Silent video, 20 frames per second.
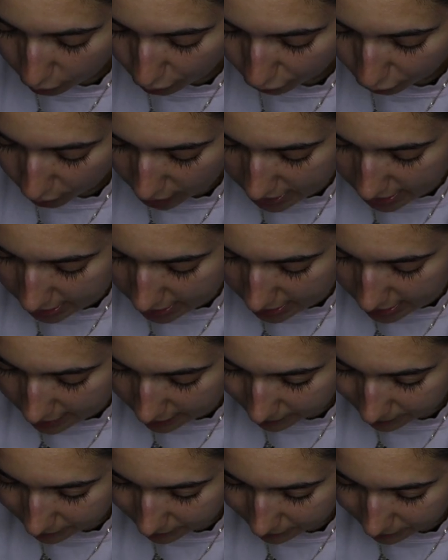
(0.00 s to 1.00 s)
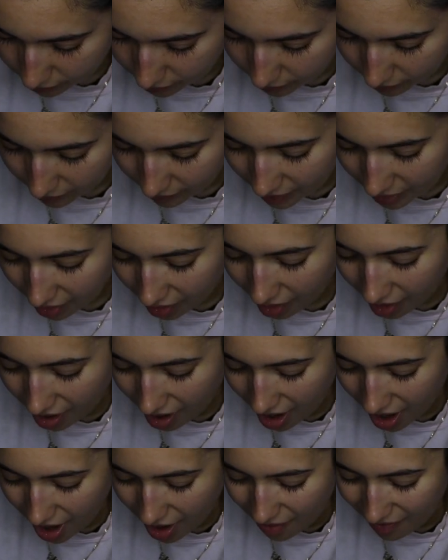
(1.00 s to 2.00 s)
own voices.
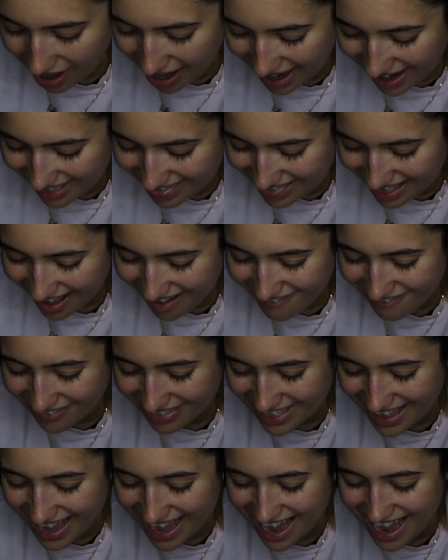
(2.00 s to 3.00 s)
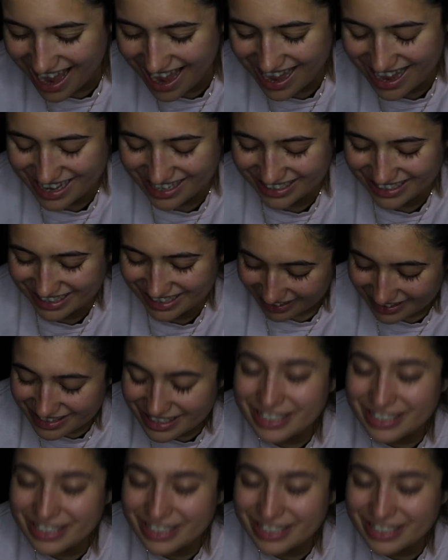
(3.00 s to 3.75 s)
Oh, I love this.